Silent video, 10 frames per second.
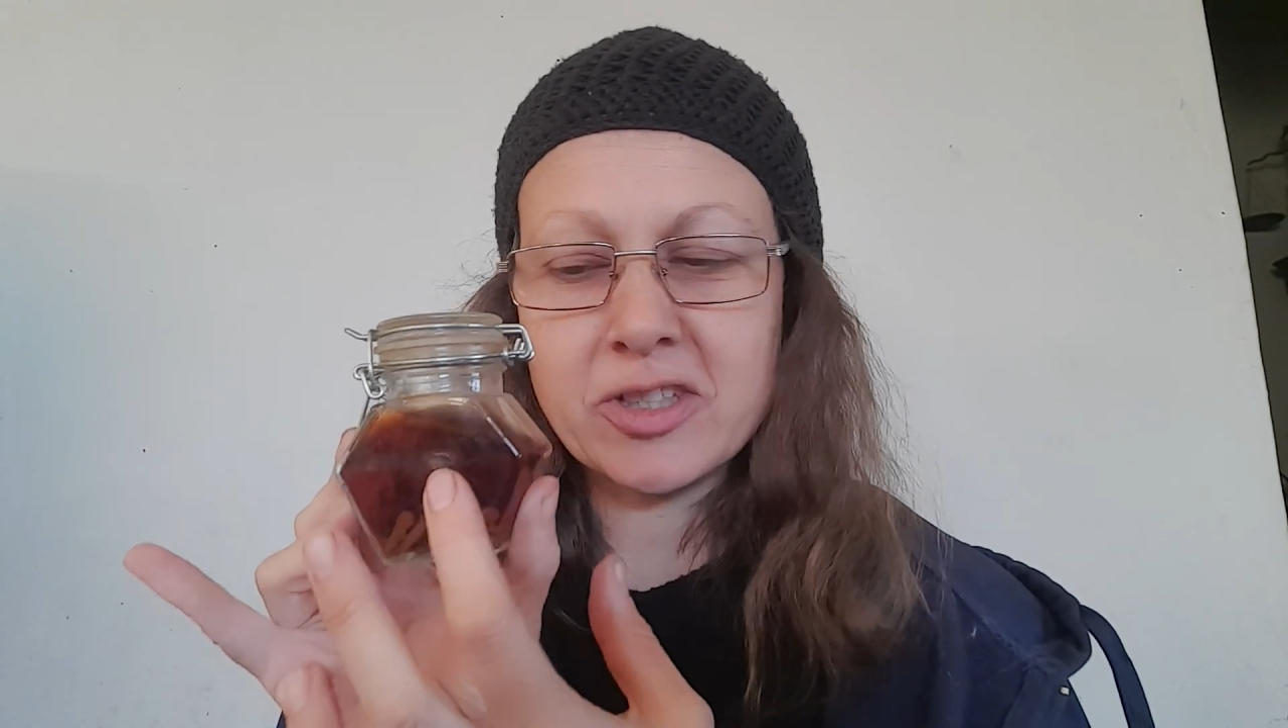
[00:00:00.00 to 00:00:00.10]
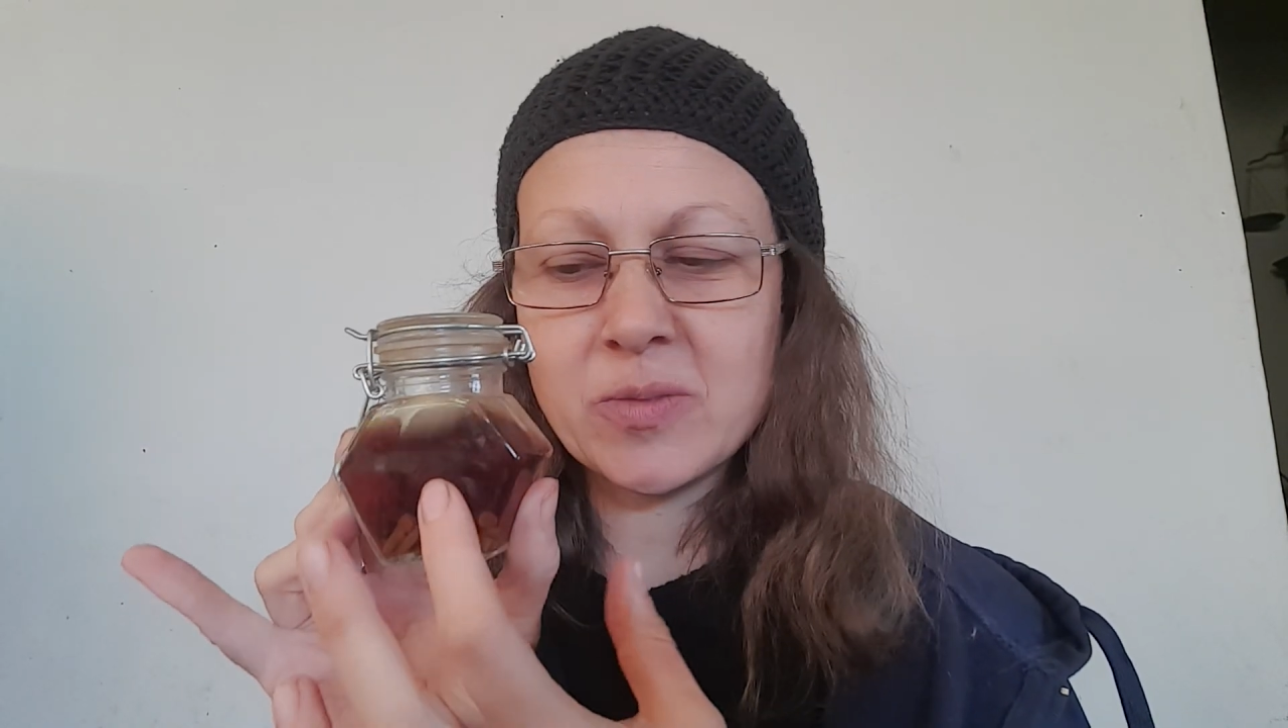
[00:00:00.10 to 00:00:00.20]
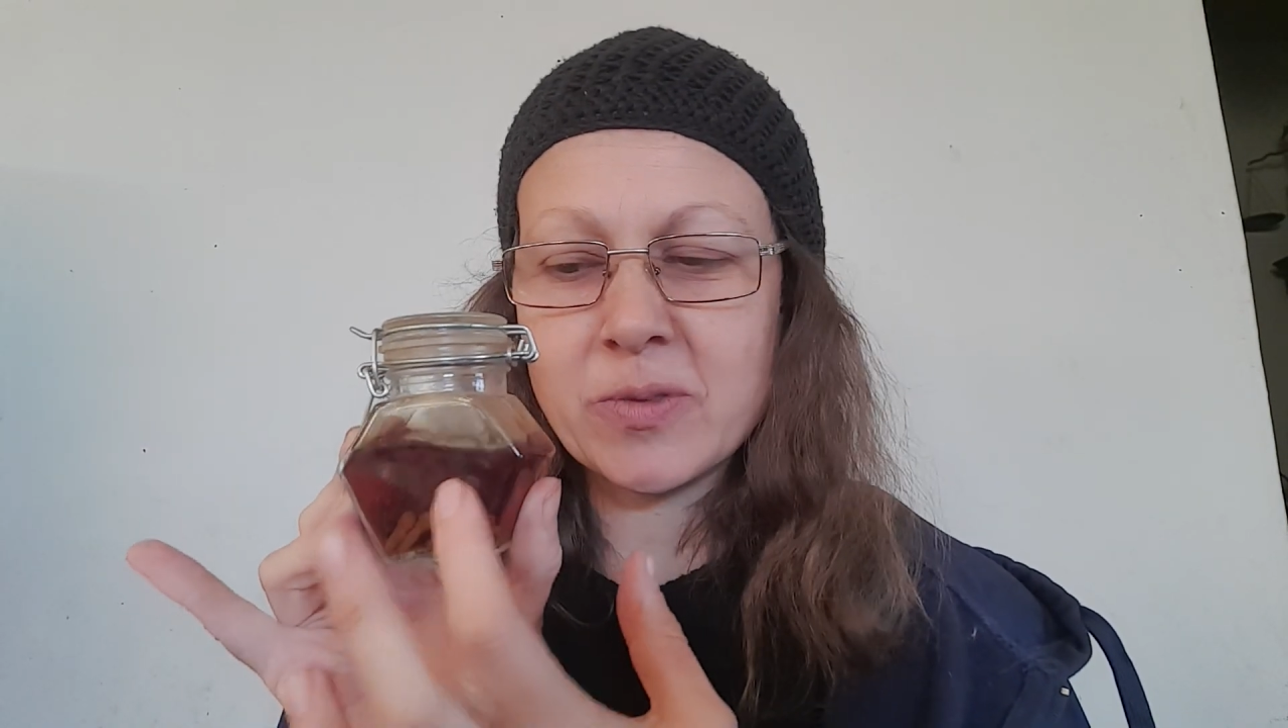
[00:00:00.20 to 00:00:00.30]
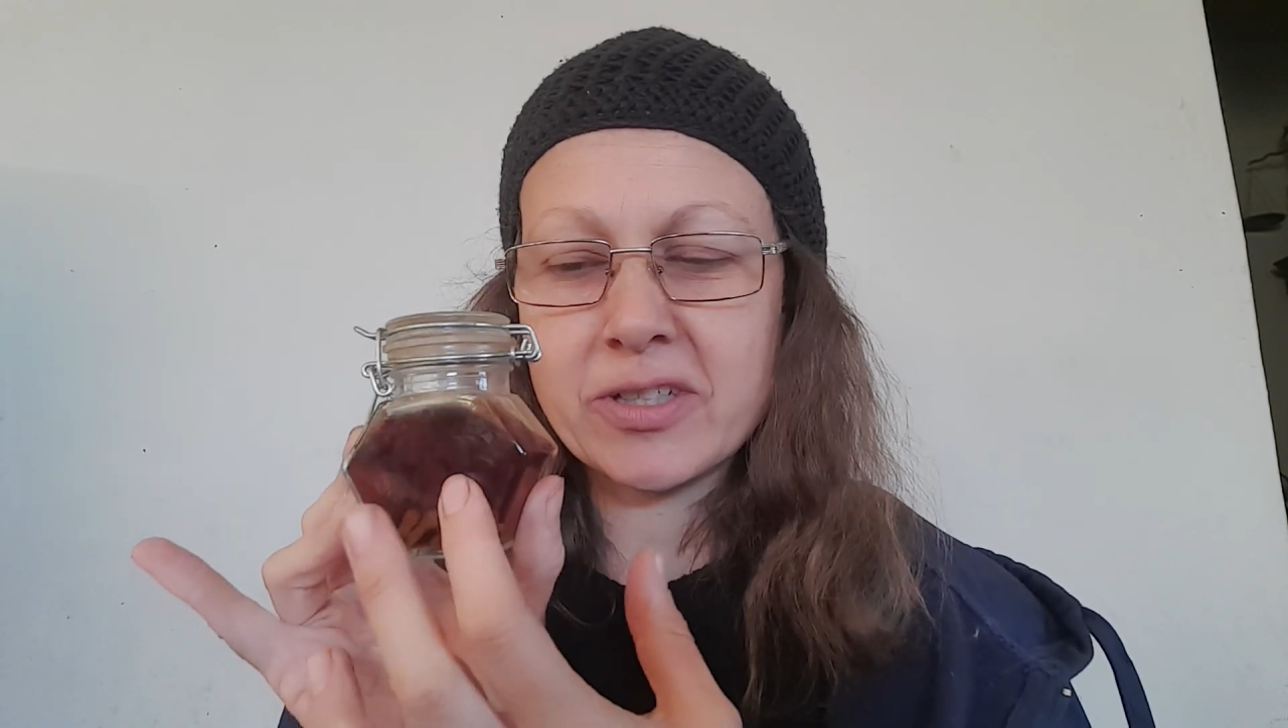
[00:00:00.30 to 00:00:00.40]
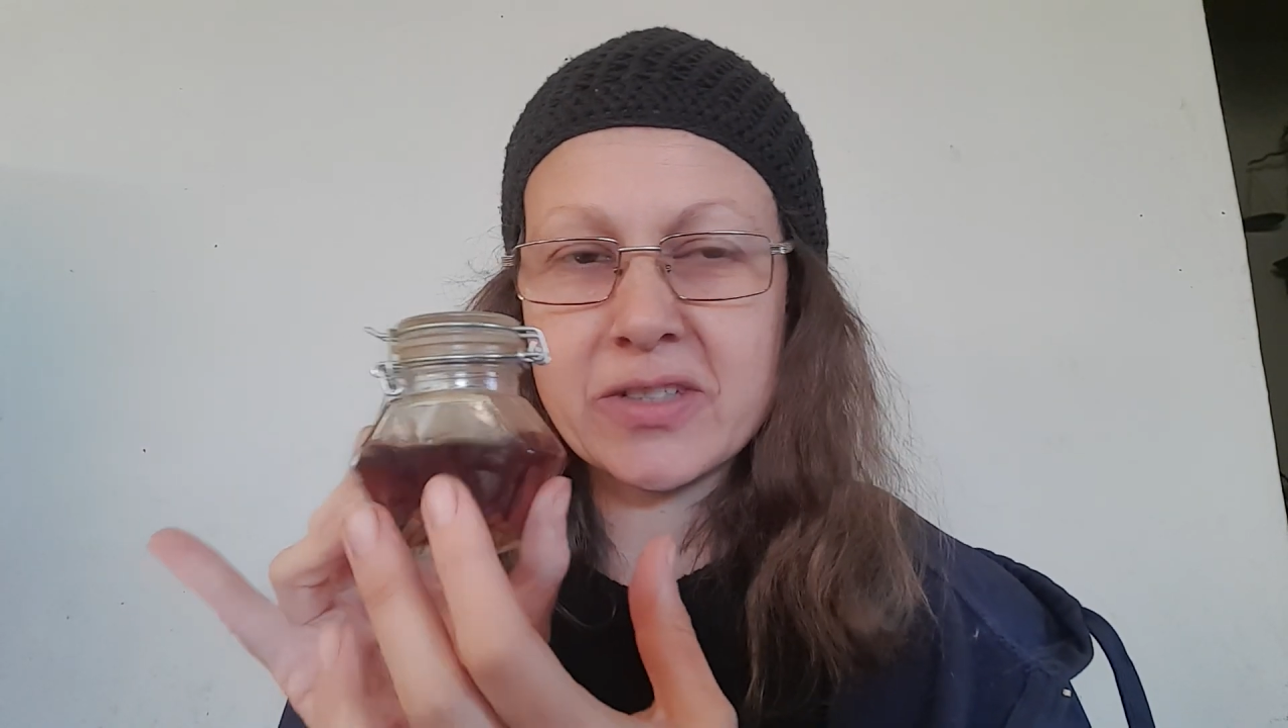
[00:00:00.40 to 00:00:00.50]

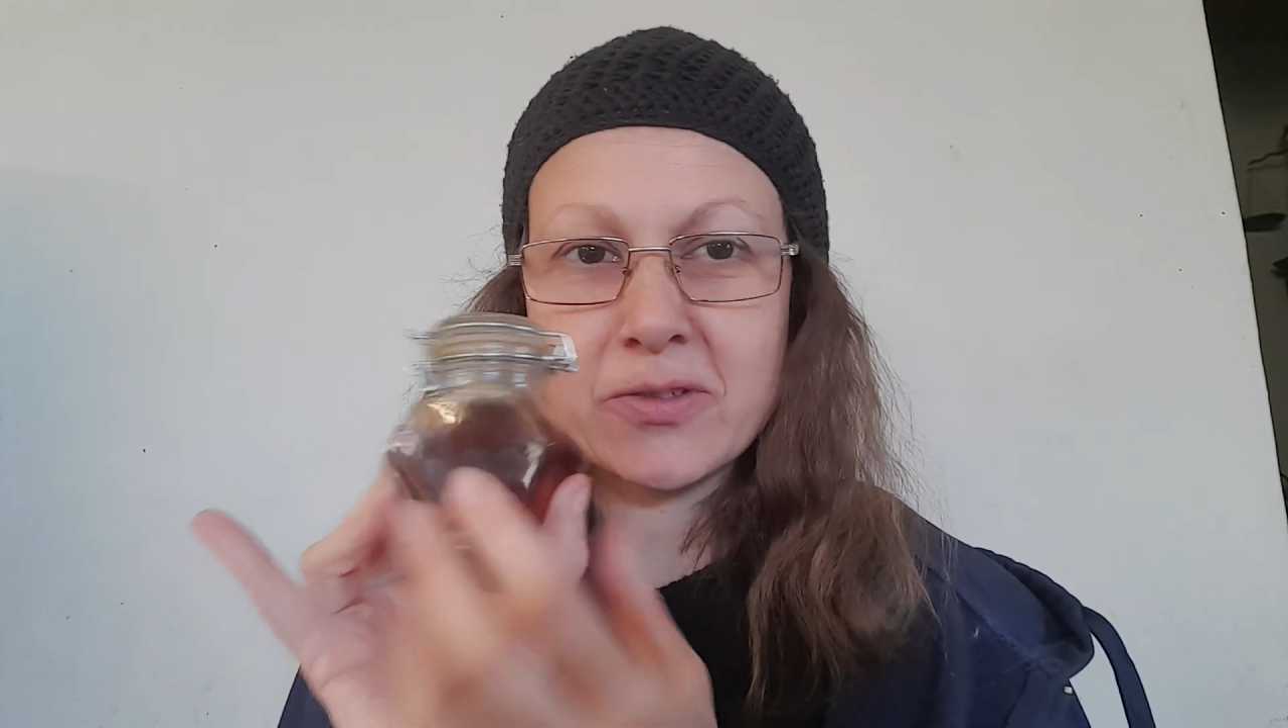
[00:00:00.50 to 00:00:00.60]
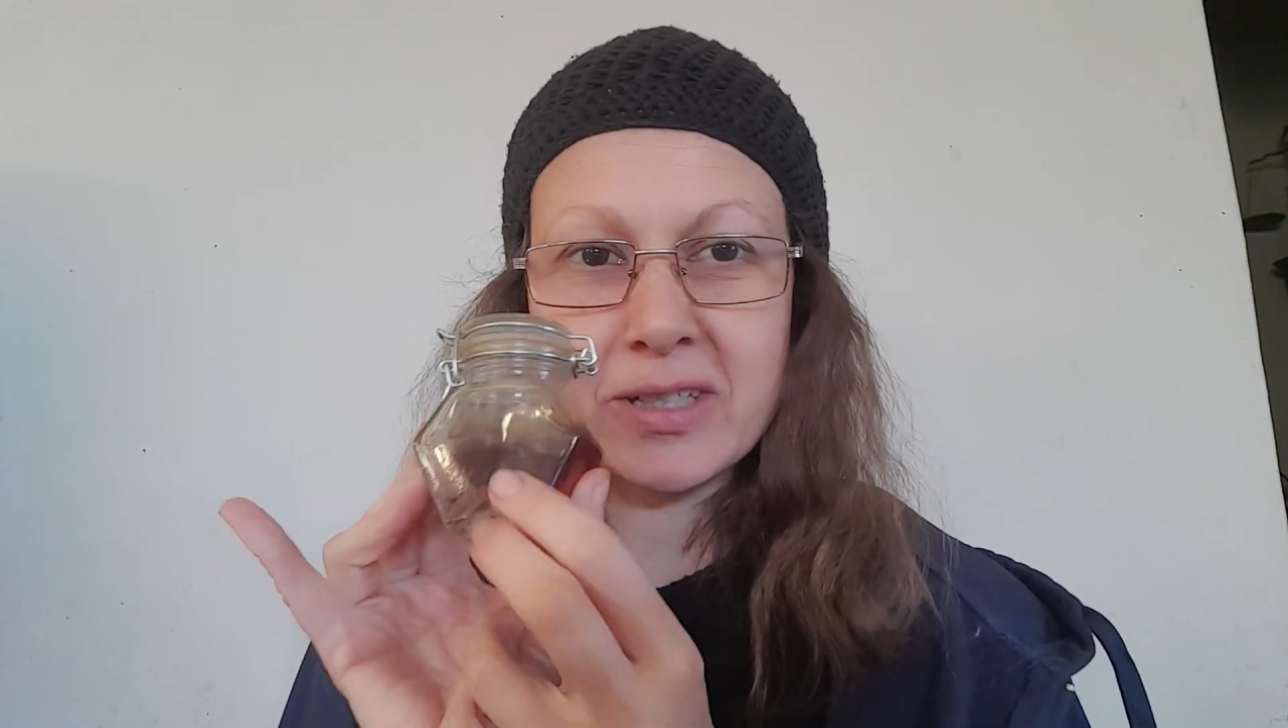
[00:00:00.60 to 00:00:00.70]
spirits for